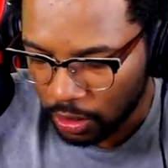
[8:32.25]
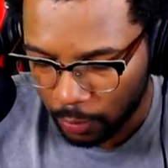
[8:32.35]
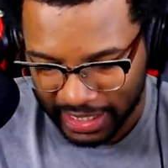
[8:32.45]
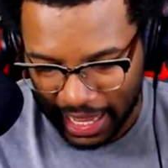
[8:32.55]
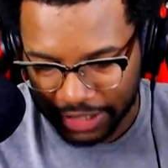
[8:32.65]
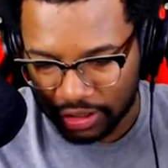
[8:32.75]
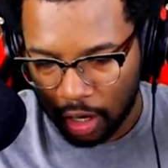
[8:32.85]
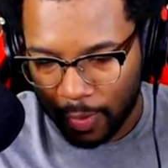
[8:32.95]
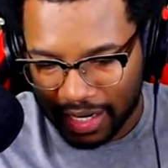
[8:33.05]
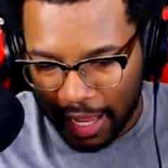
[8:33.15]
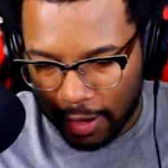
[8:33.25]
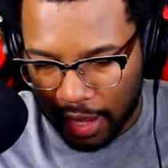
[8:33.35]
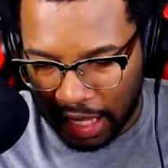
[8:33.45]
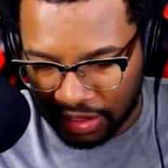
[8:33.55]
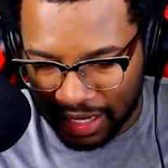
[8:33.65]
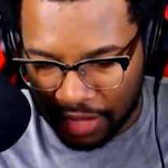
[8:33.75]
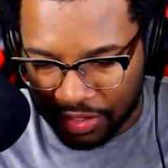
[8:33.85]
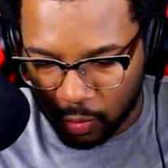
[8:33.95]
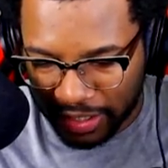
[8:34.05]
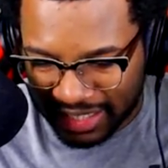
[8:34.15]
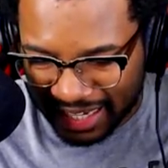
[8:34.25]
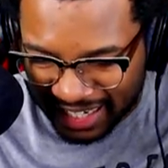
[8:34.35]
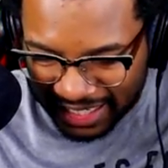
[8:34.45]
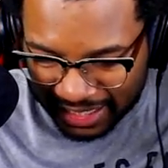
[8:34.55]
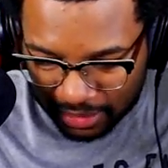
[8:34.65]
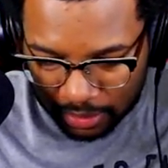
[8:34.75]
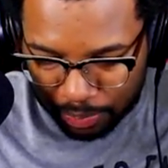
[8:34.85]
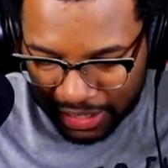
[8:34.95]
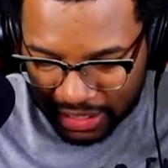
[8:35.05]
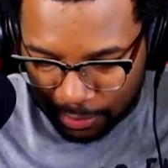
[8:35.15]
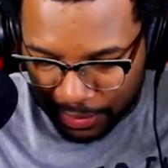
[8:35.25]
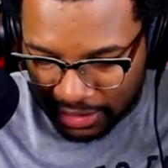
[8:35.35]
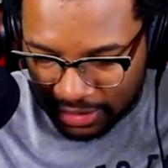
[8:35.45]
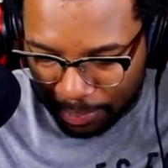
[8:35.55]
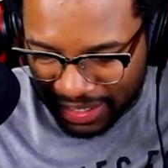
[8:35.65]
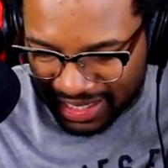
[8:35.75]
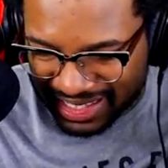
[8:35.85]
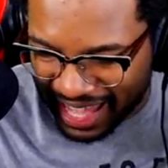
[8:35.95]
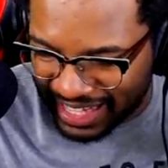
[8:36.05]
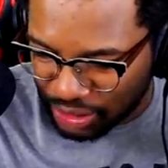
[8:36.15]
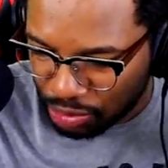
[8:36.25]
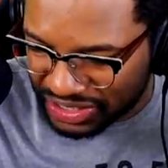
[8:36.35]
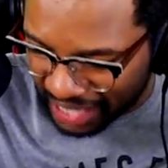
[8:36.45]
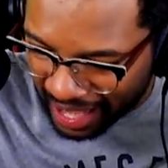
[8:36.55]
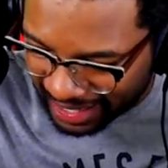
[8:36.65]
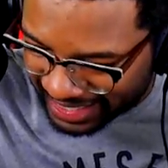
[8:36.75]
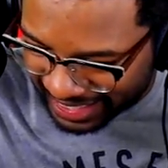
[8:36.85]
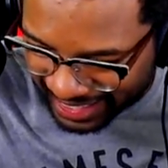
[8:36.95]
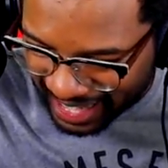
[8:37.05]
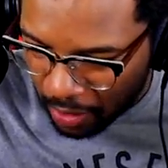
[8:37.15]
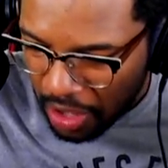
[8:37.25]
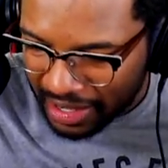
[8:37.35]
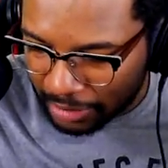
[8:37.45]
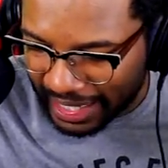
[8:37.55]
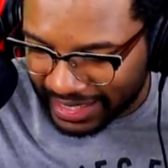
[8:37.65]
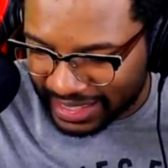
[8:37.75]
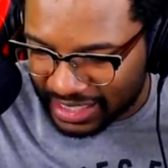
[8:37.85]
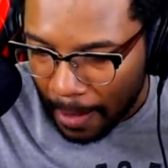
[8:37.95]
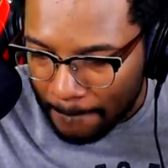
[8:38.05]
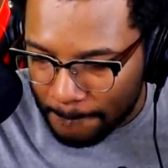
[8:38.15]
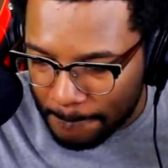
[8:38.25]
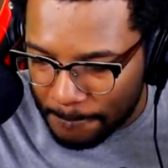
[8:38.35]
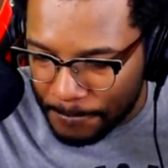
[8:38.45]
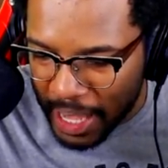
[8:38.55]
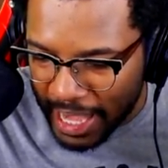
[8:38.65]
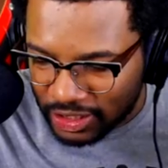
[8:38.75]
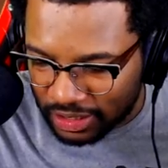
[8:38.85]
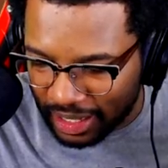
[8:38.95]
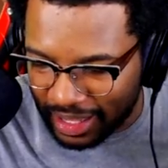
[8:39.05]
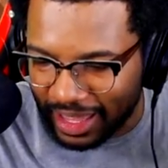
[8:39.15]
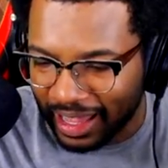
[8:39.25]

I'll be clashing. All right, now I think how this works. I got to... Please. Yes, you suck. Now take this. Bitch.